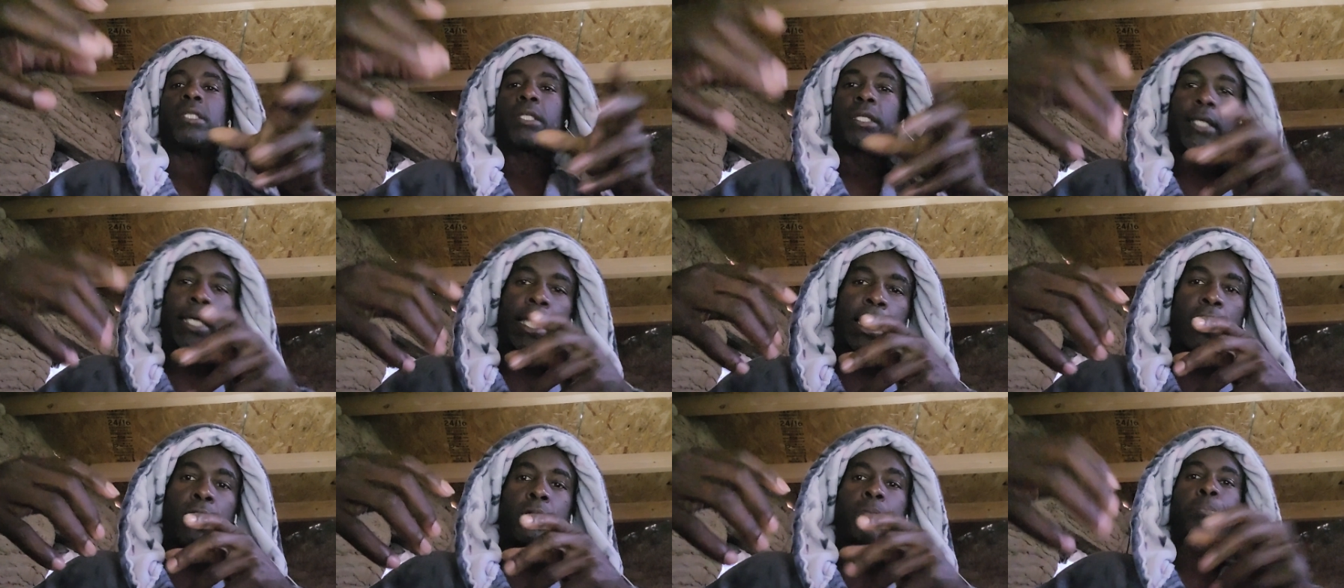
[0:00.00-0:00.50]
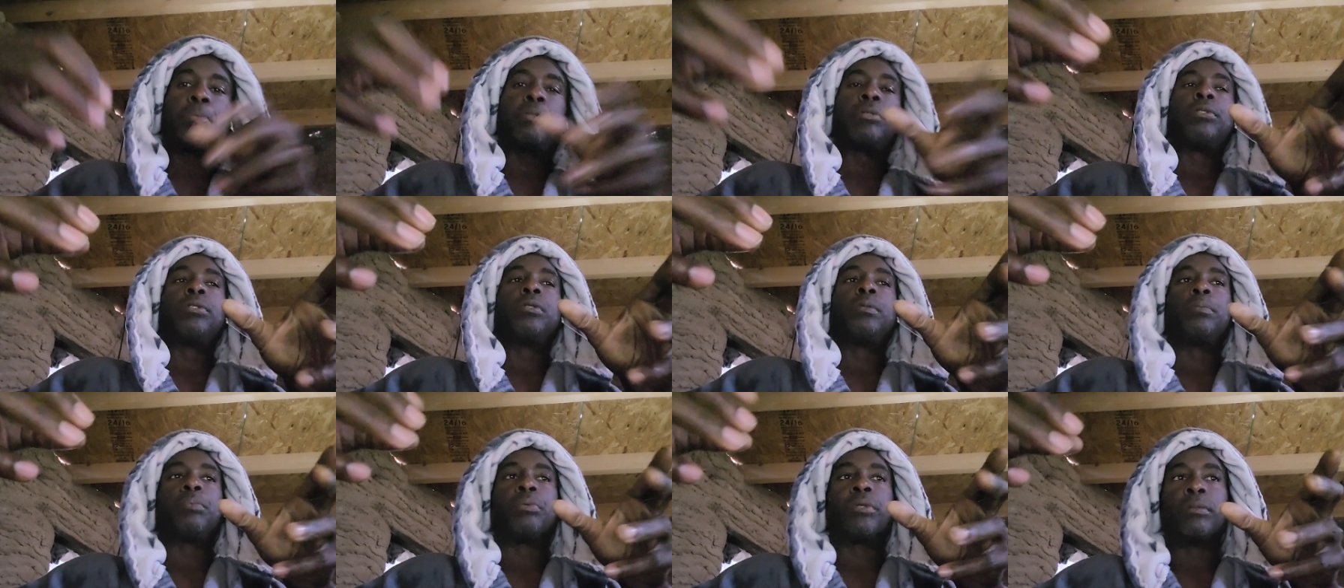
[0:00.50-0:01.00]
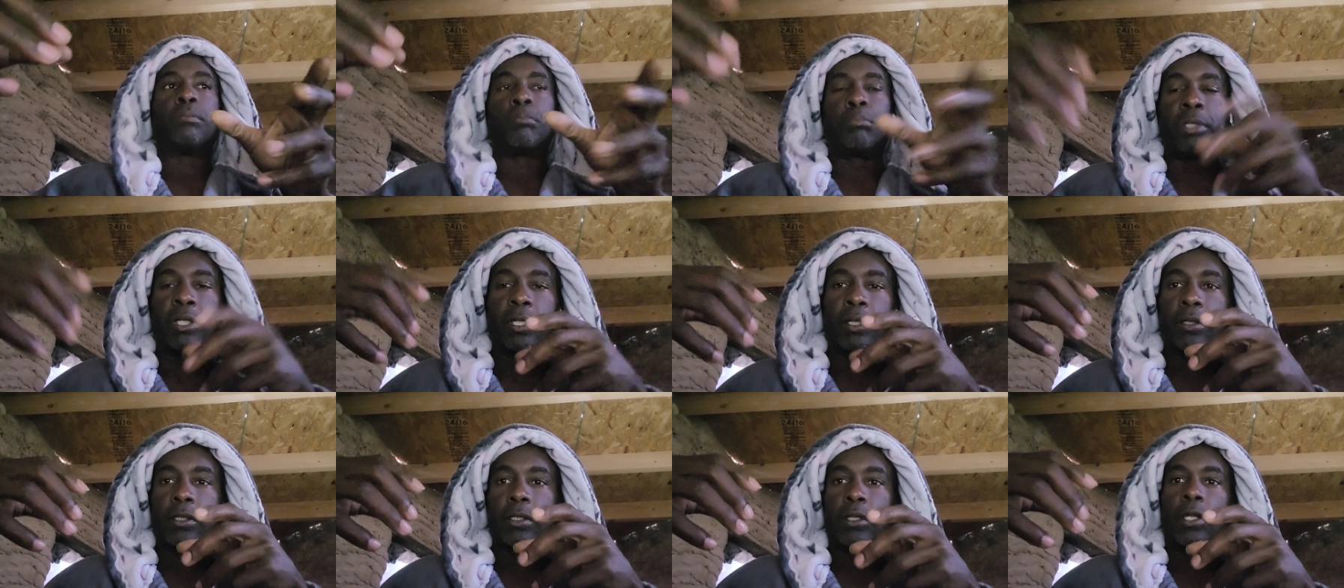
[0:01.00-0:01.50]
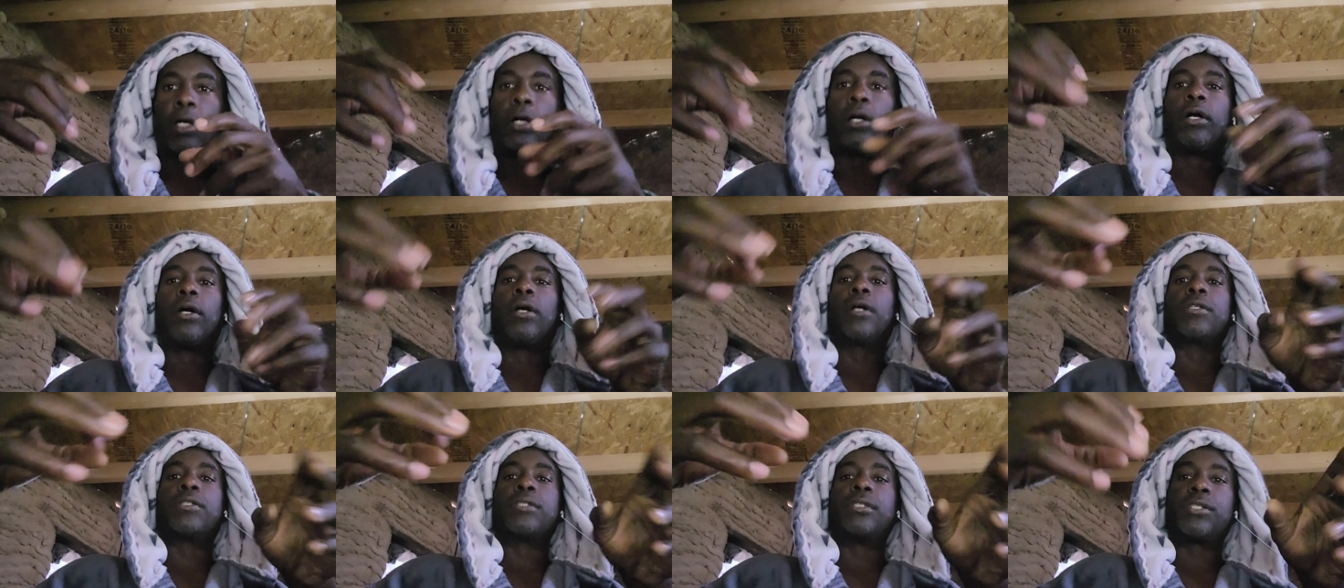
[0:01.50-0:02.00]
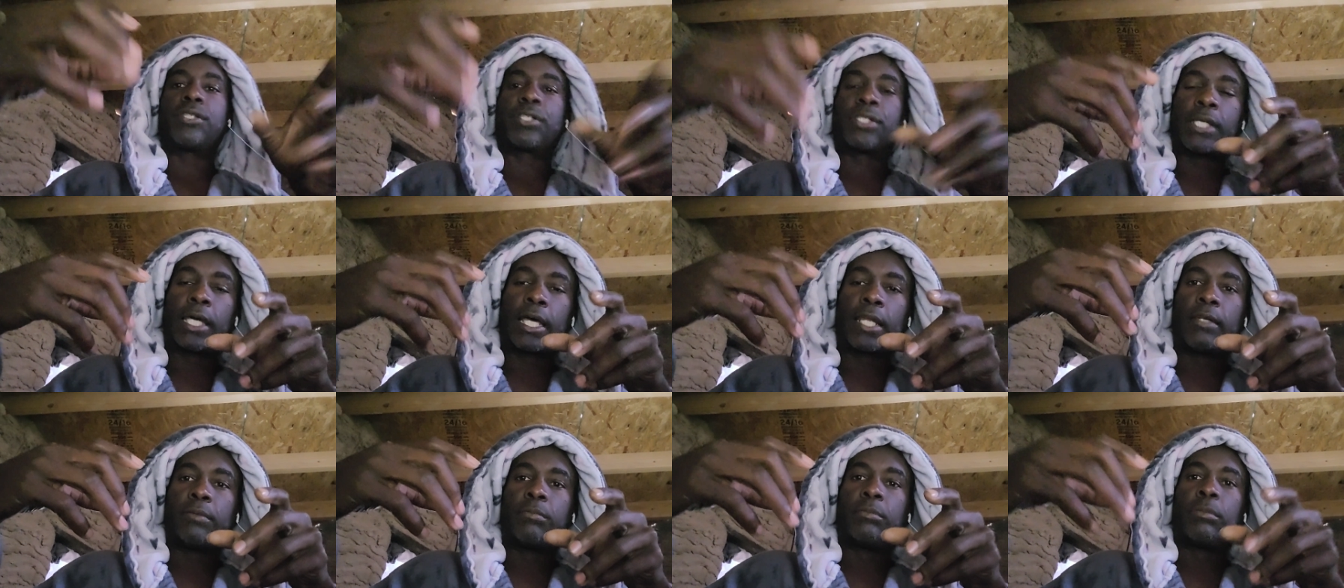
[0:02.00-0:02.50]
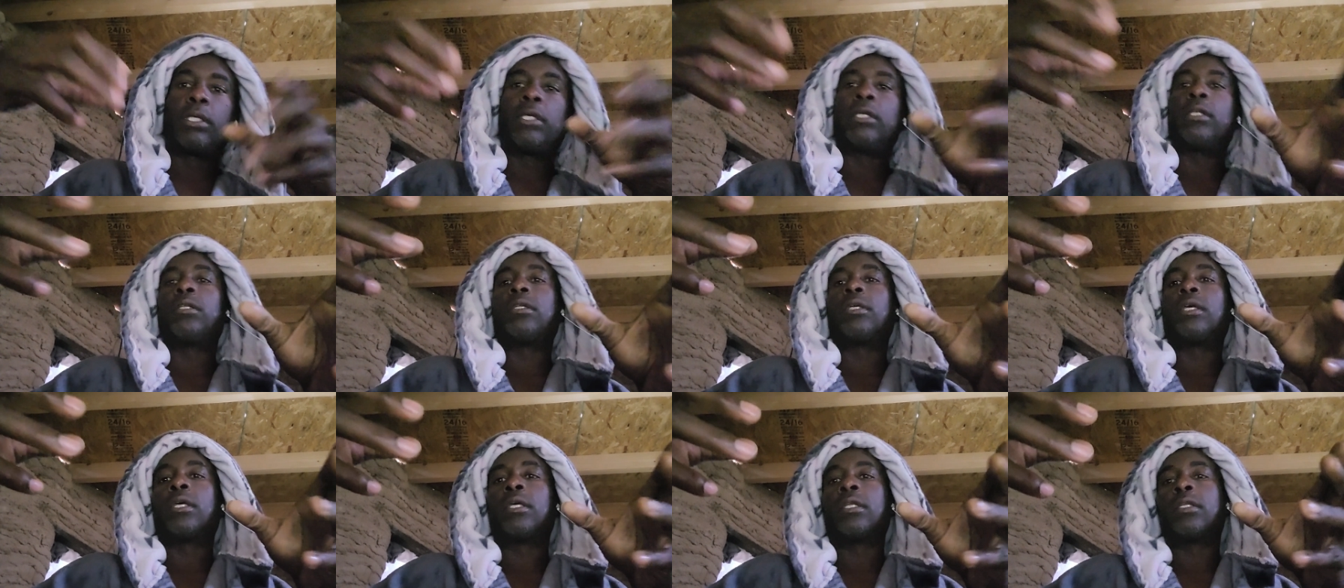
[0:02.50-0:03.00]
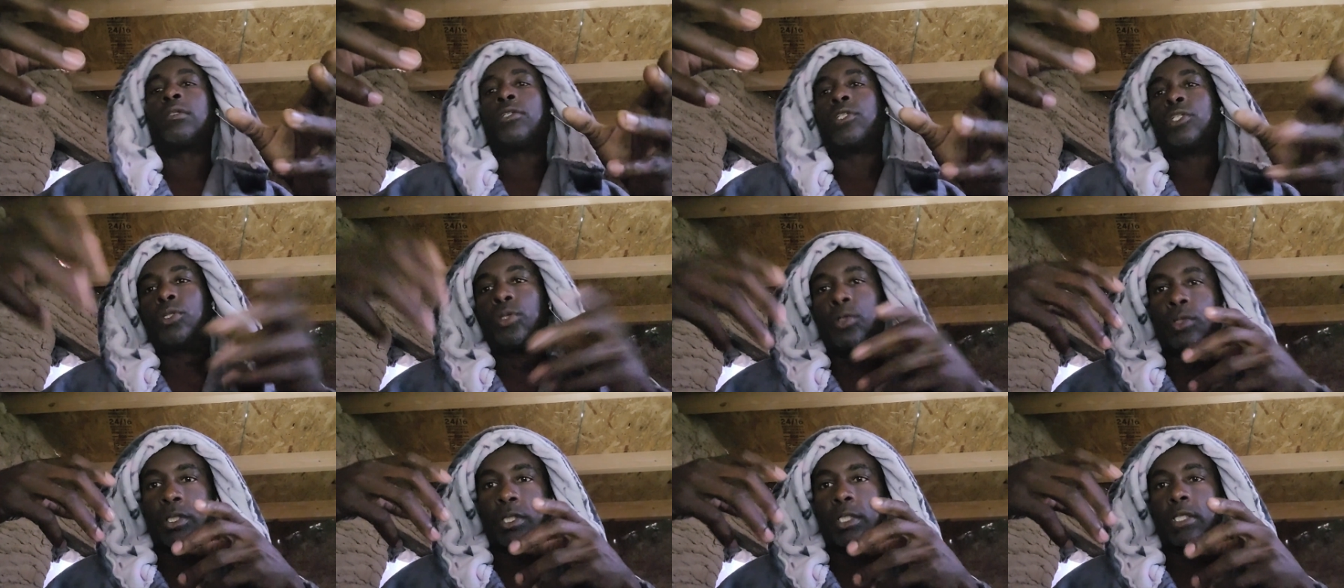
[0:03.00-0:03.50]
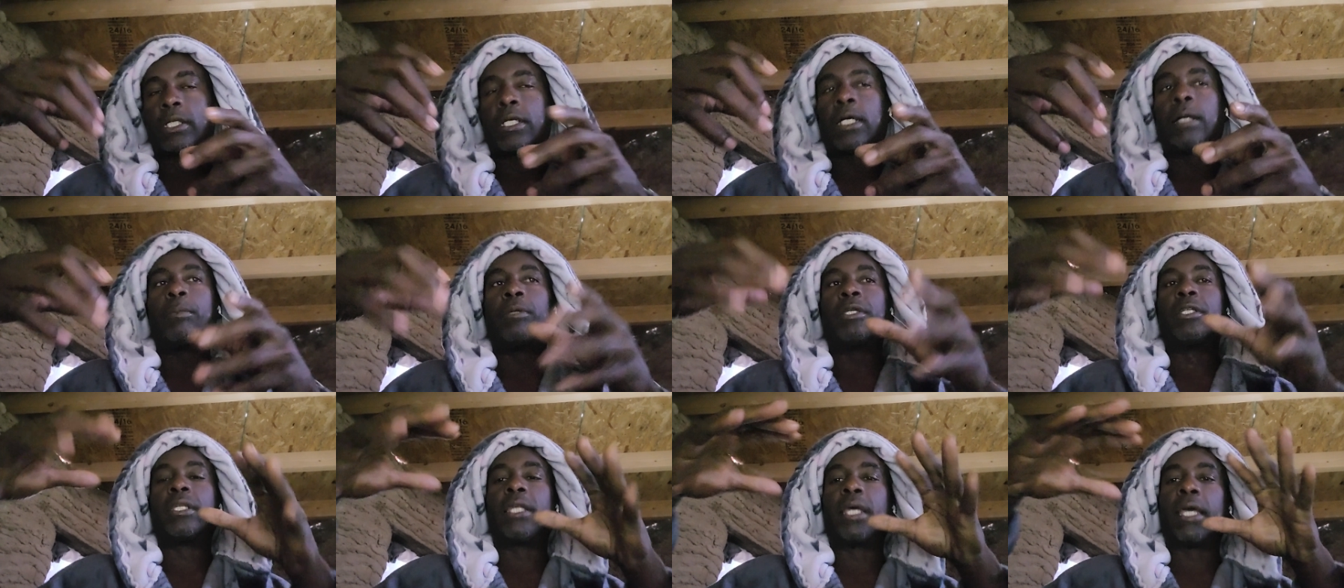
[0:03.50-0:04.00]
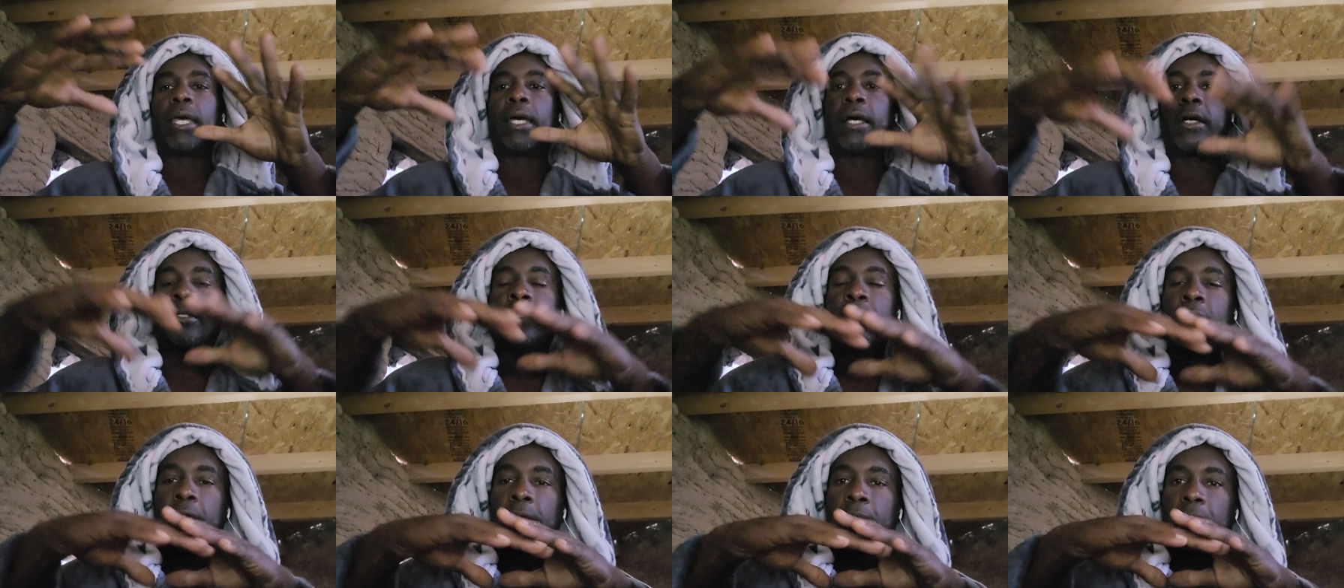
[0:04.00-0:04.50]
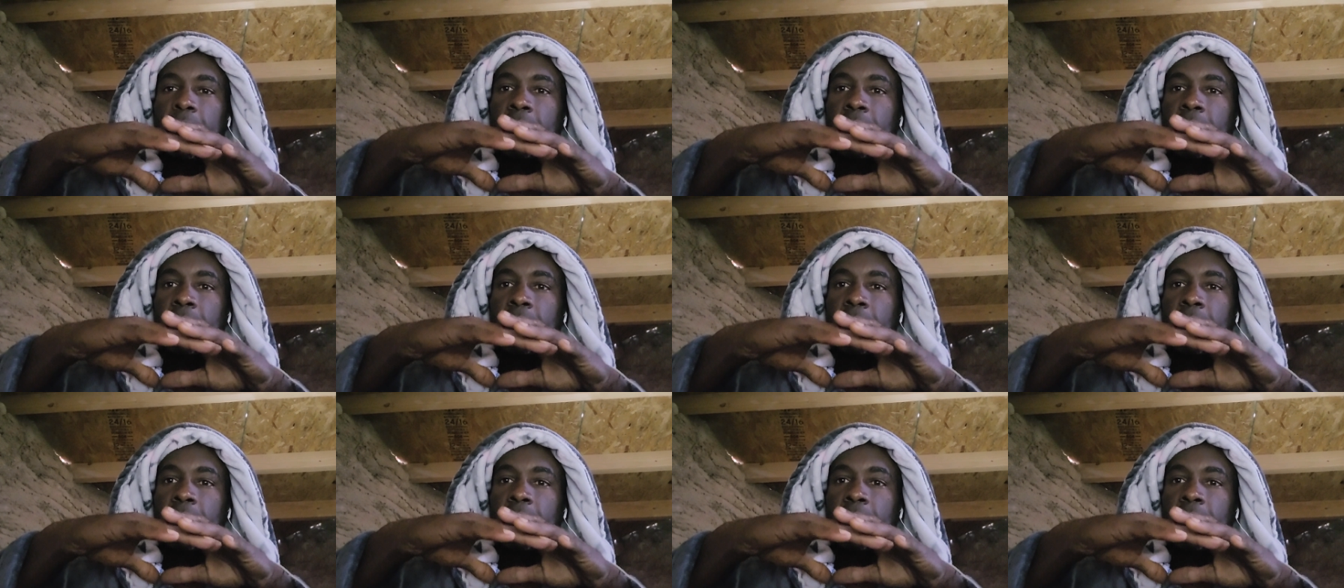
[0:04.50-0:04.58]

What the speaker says: and cow poop and bigger logs and sediment and yucca coming down